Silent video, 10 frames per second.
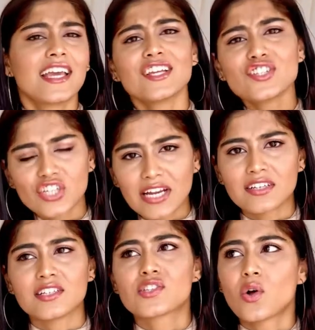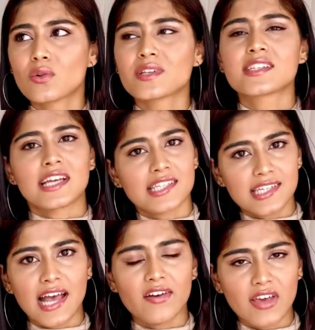in general it's always nice to
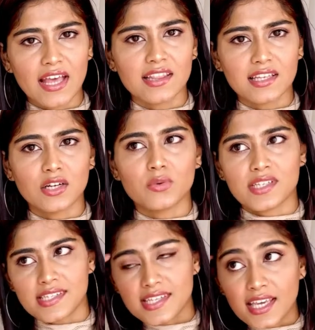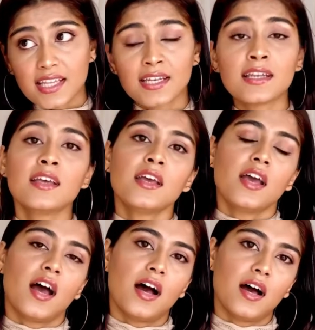have a healthy glowy skin,
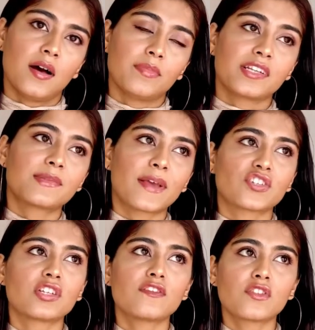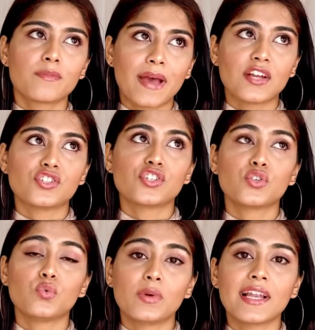but especially for the pageant you
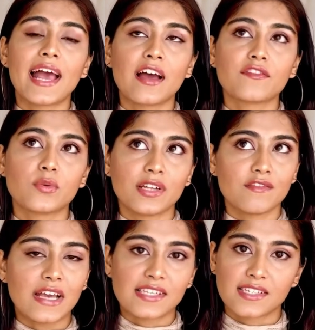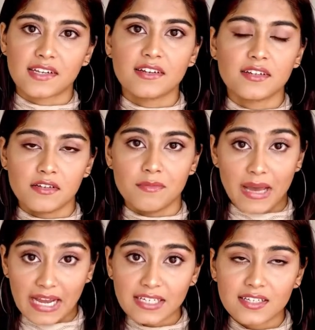will have to invest in a
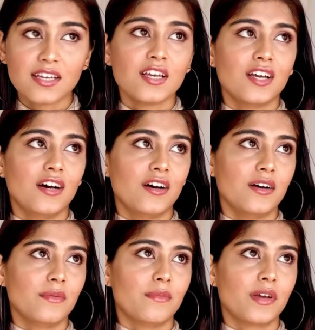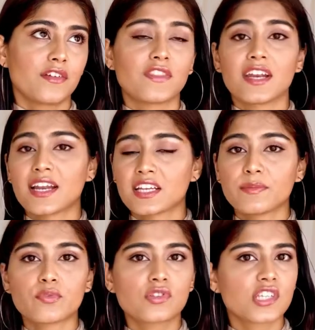dermat. If there are any
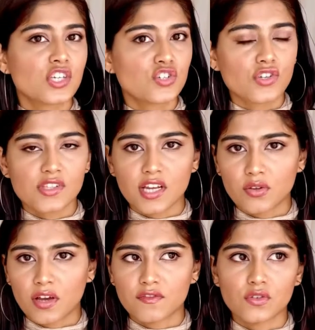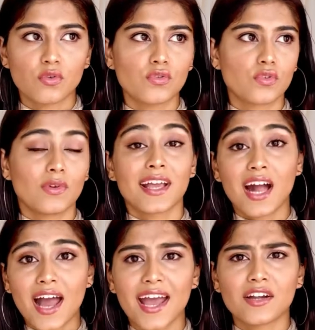procedures that you have to go through, like
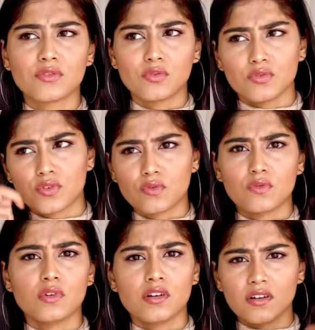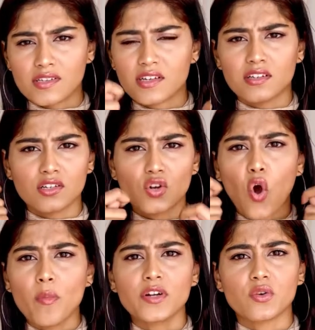I had to go through certain
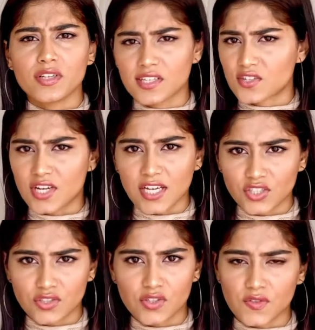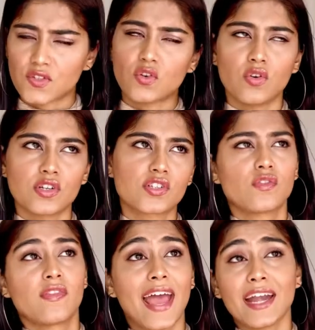comedone extractions of sorts, so
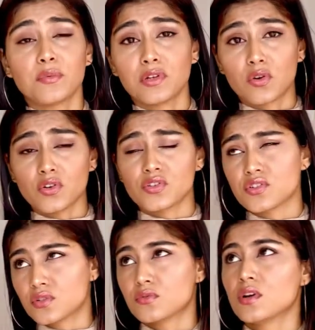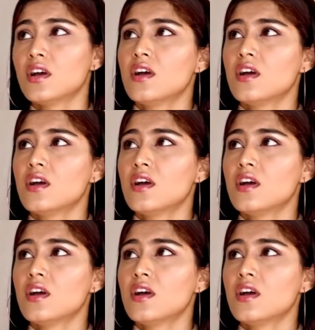that will cost you